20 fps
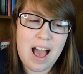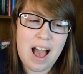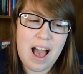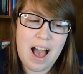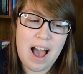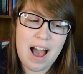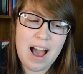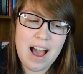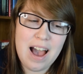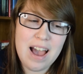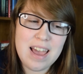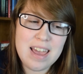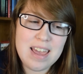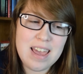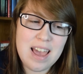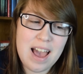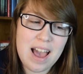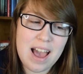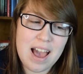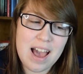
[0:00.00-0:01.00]
I
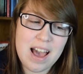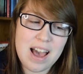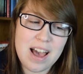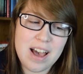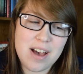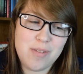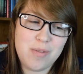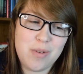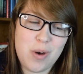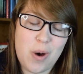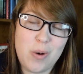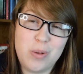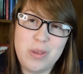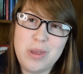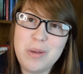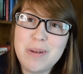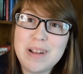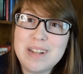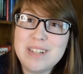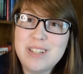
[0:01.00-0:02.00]
have
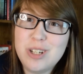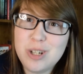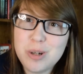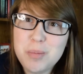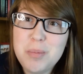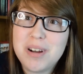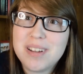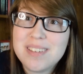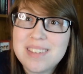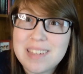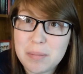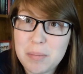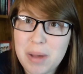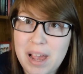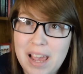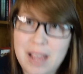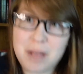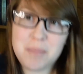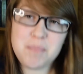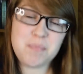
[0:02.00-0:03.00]
only read 2 books in
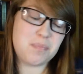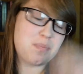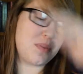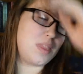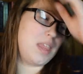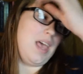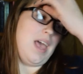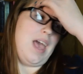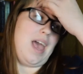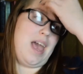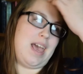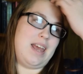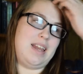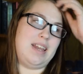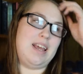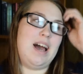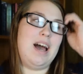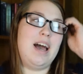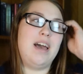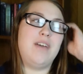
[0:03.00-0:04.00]
May, and
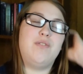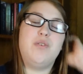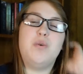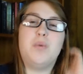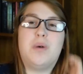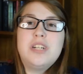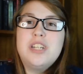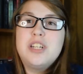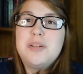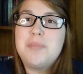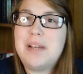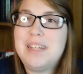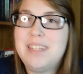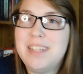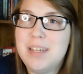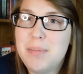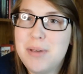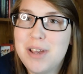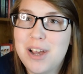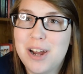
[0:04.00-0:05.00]
if you watched my
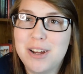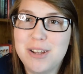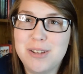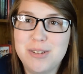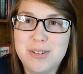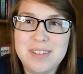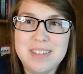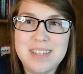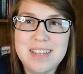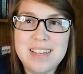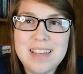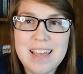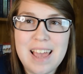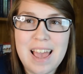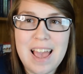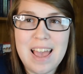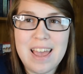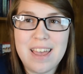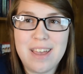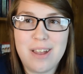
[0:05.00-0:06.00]
TBR,
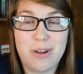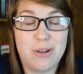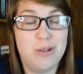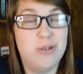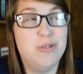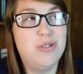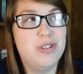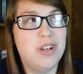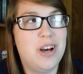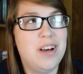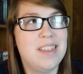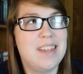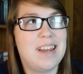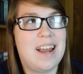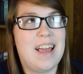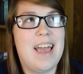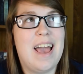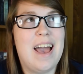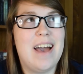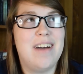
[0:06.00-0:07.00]
you saw that
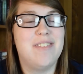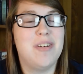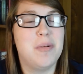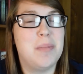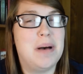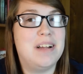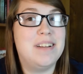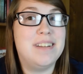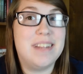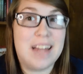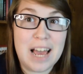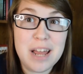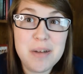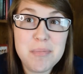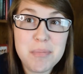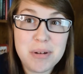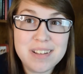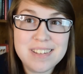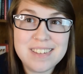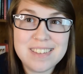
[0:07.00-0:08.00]
I have about 9
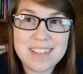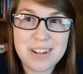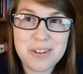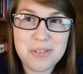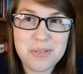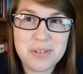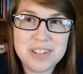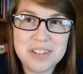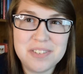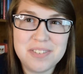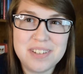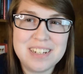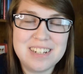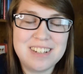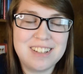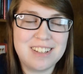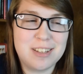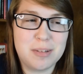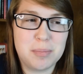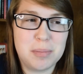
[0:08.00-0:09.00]
books that I want to finish
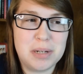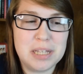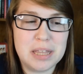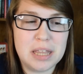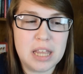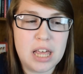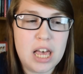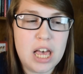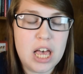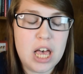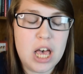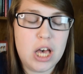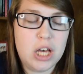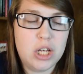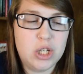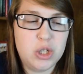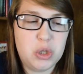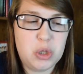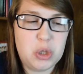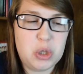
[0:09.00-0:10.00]
this month.
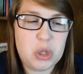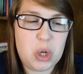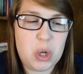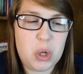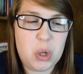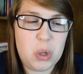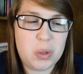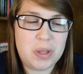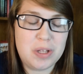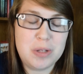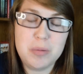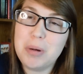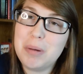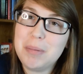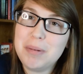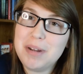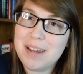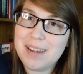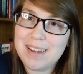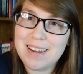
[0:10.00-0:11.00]
So that's
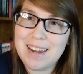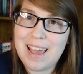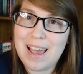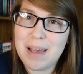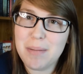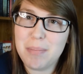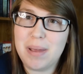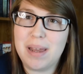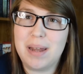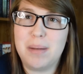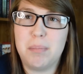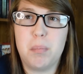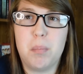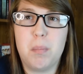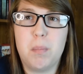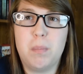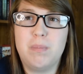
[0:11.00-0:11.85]
probably not going to happen.